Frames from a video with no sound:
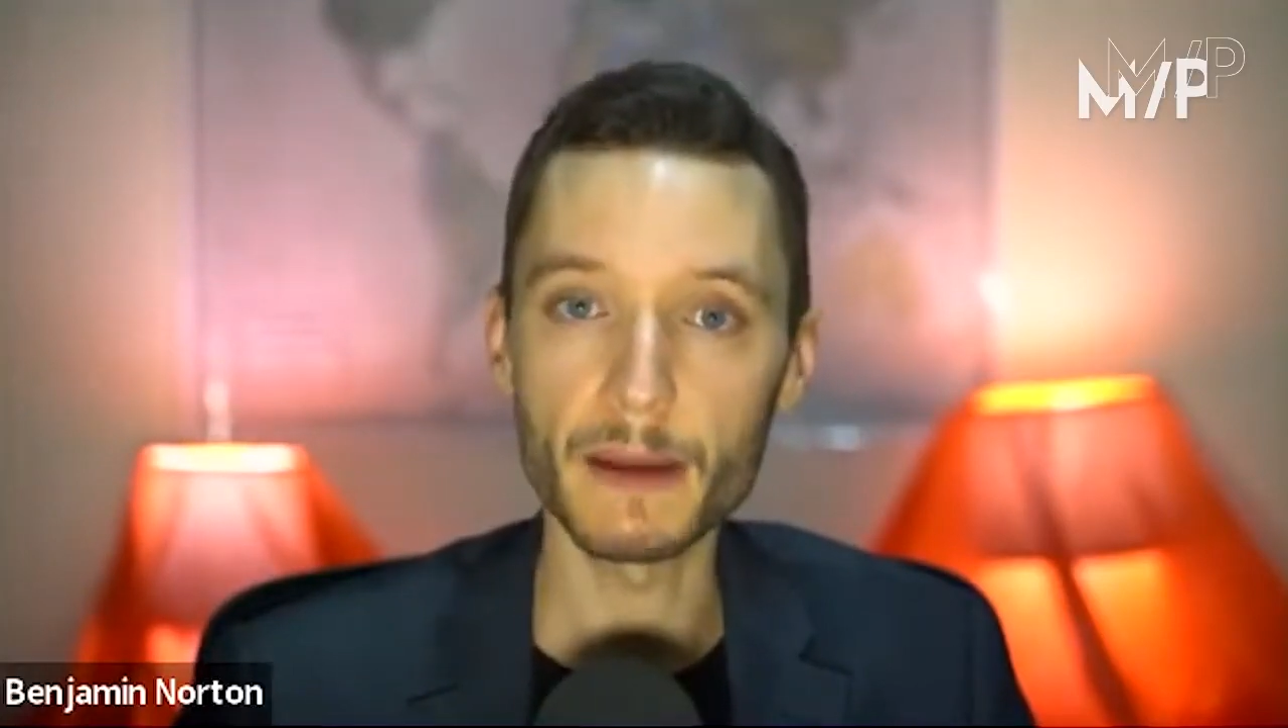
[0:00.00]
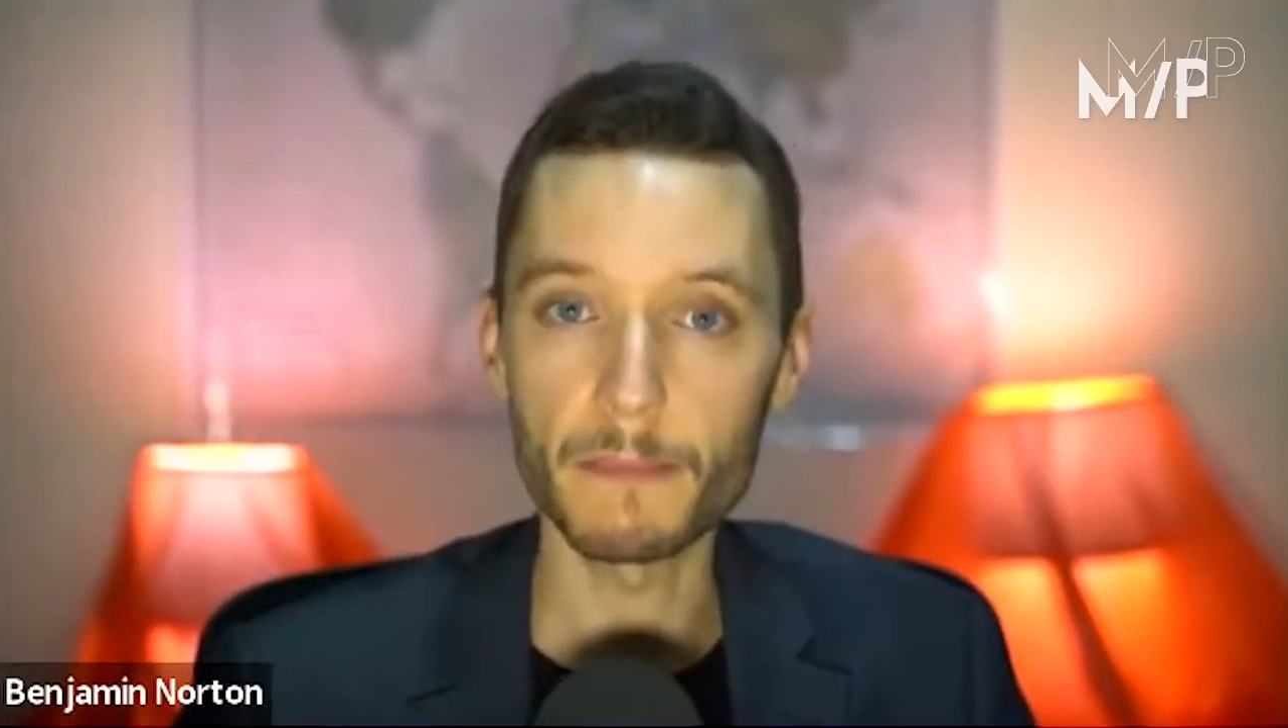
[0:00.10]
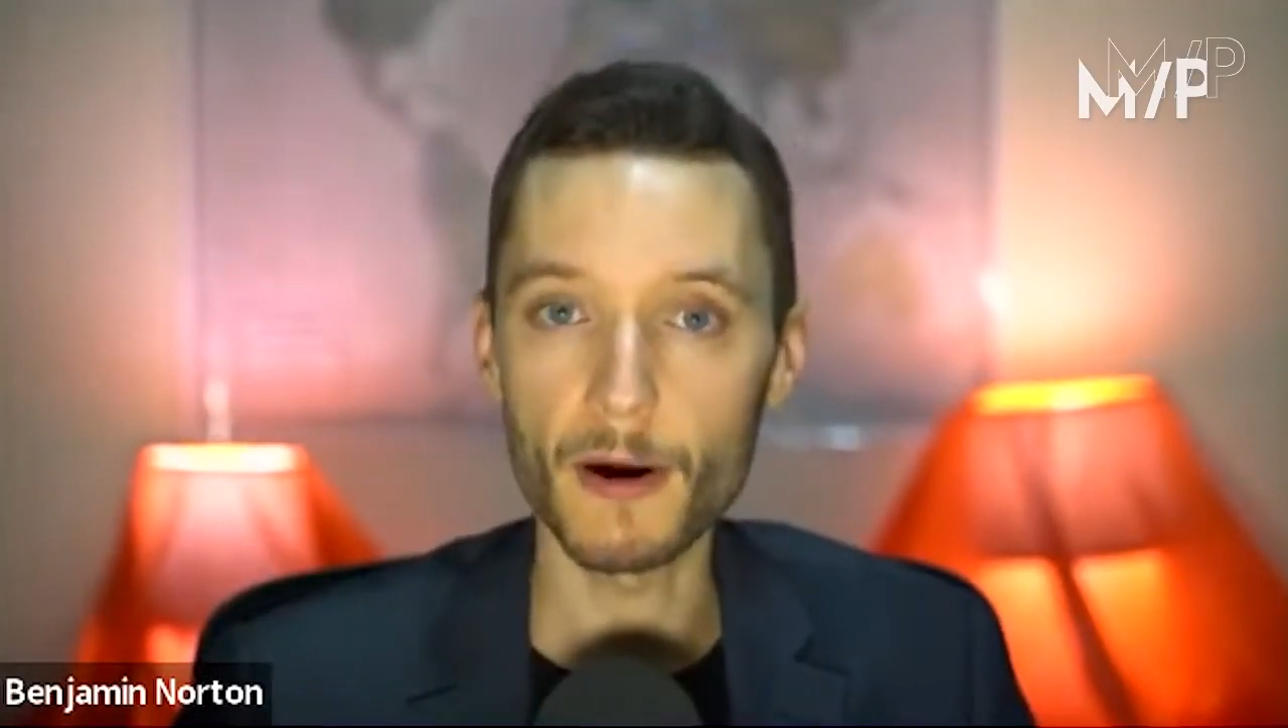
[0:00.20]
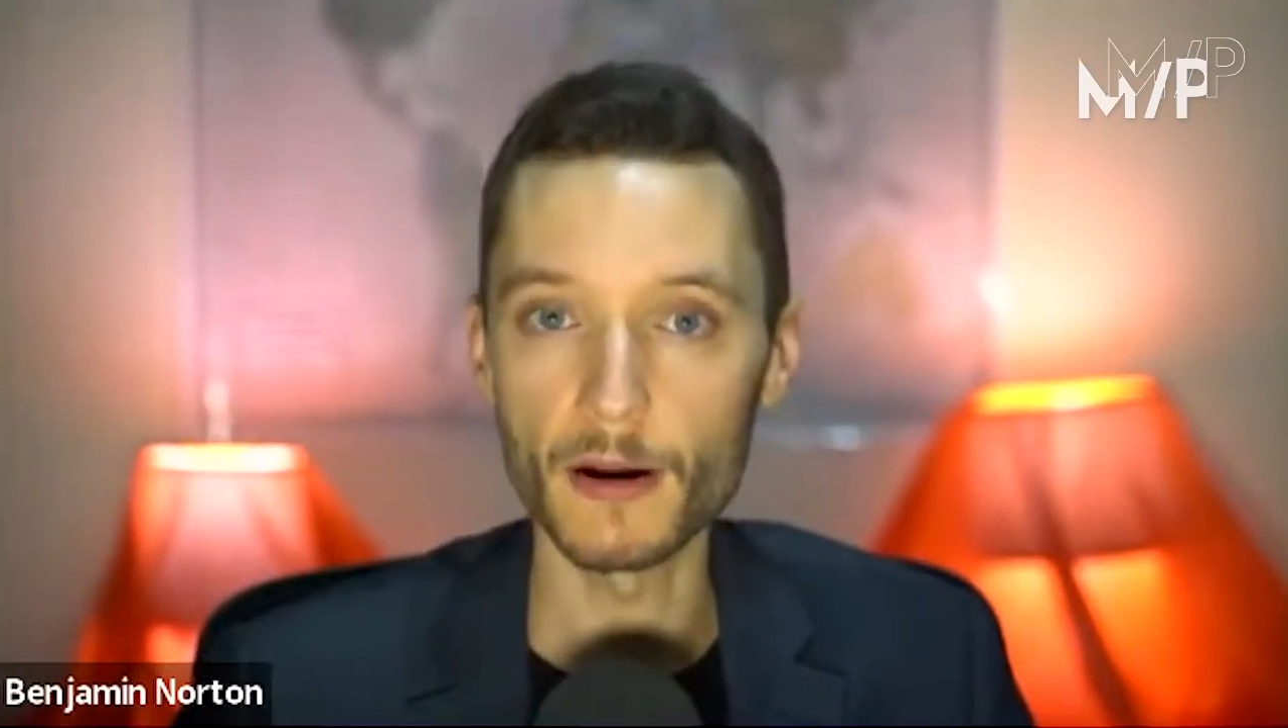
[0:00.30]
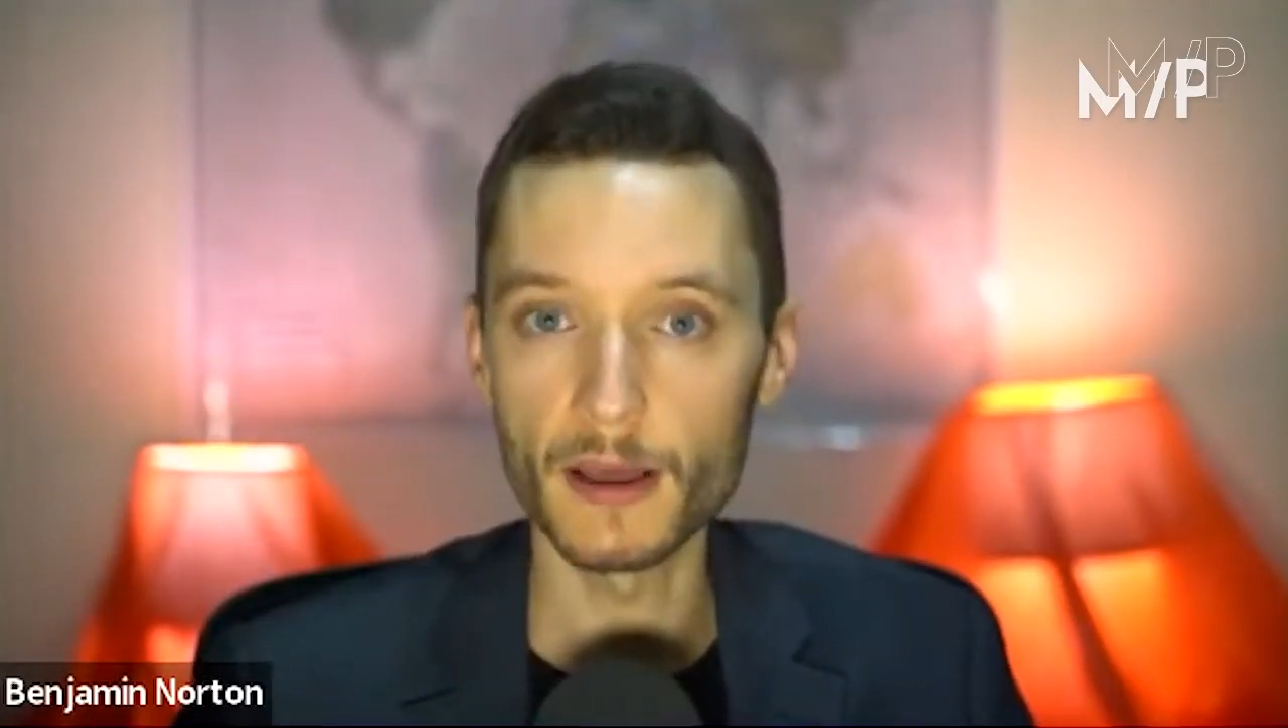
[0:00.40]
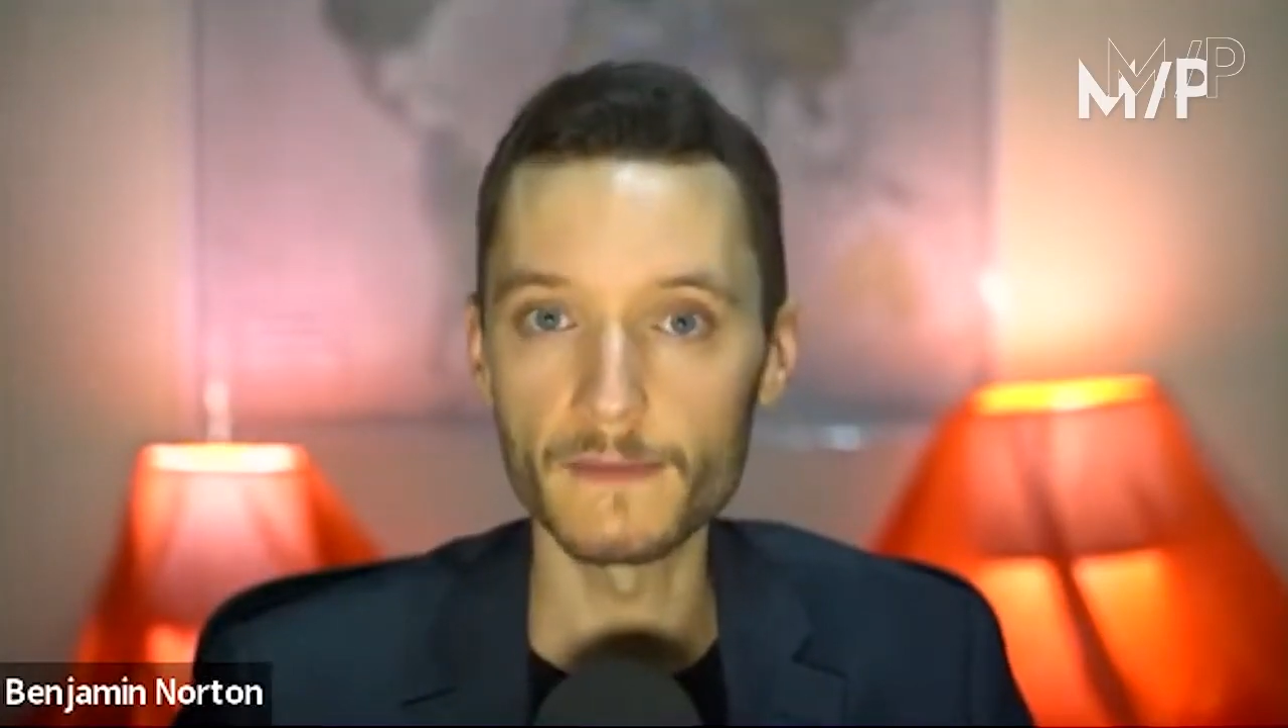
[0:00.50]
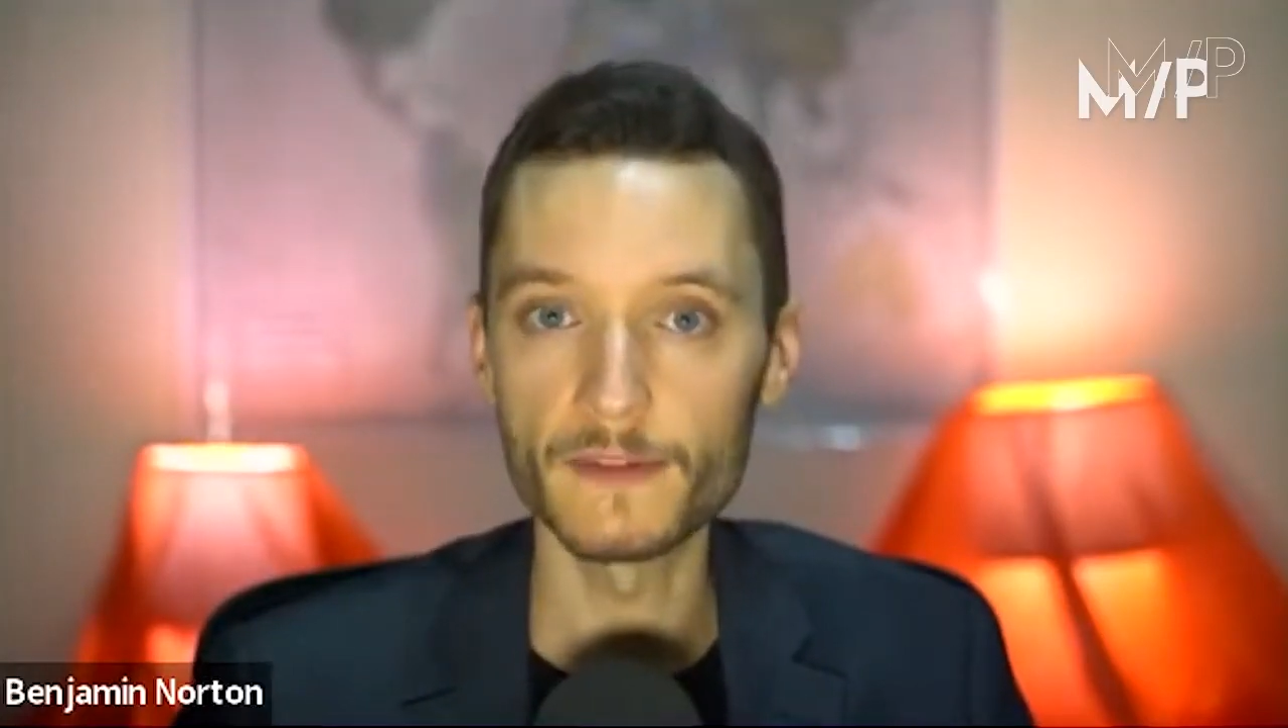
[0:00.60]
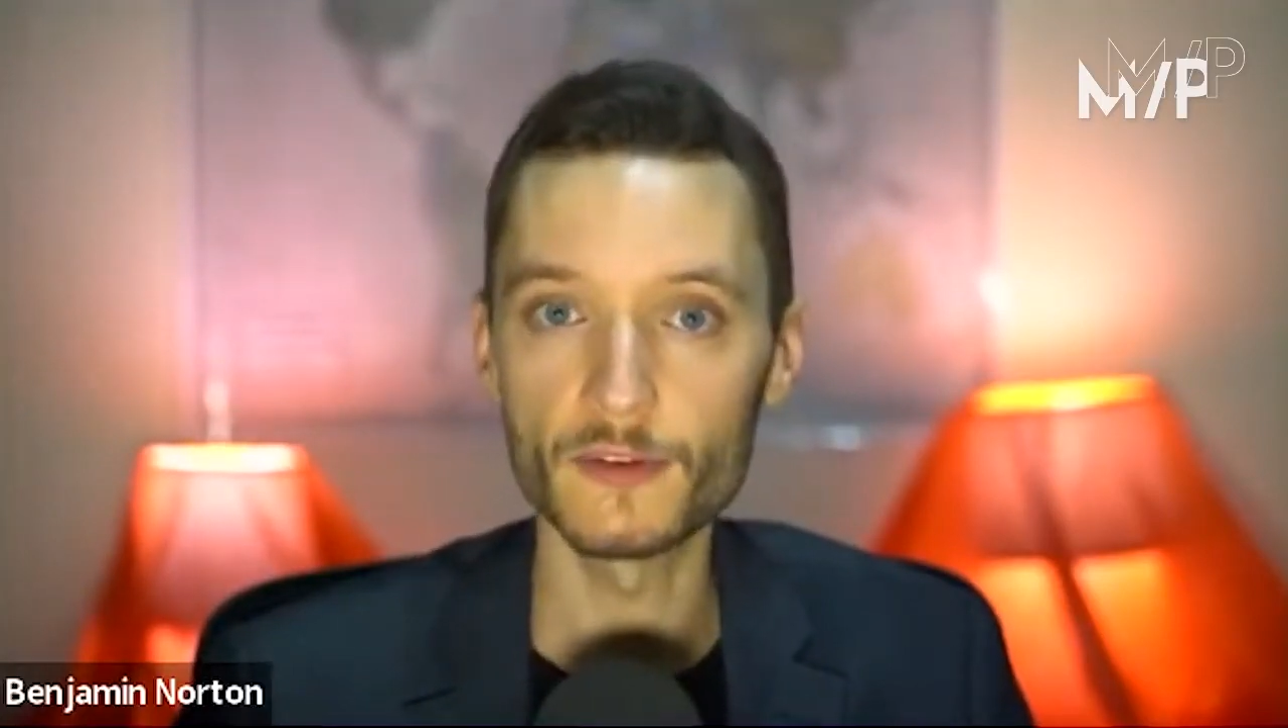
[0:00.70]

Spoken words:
it part of